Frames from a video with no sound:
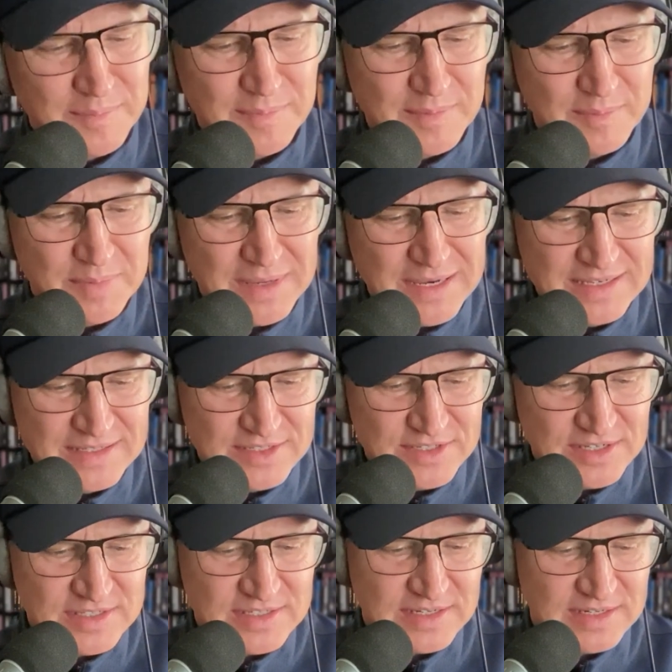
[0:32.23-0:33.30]
but he's
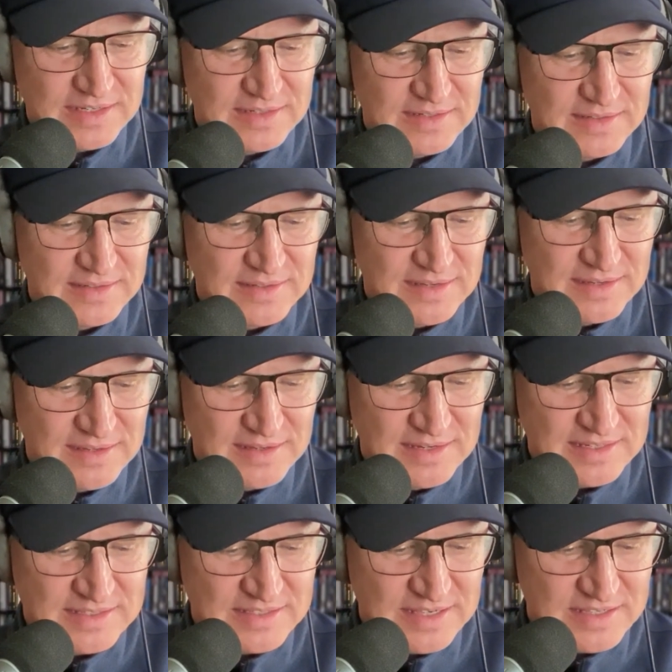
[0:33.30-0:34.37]
just an
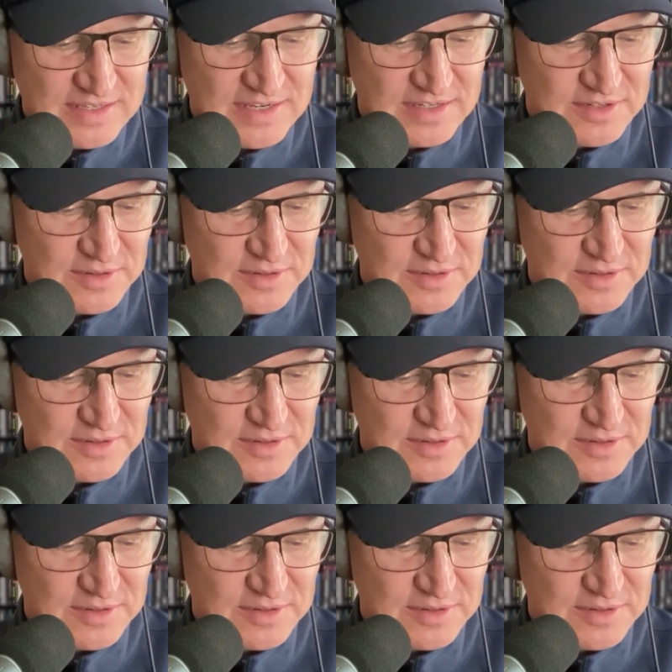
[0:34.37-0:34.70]
assistant or